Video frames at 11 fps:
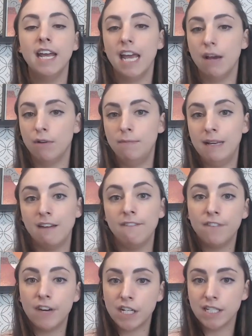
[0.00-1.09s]
it would be the
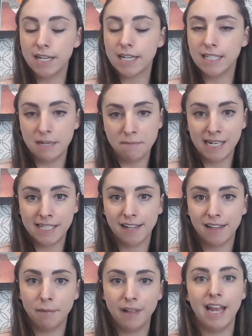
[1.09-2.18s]
first 60 minutes on the
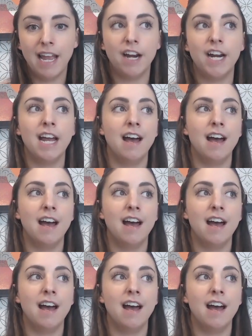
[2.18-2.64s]
play area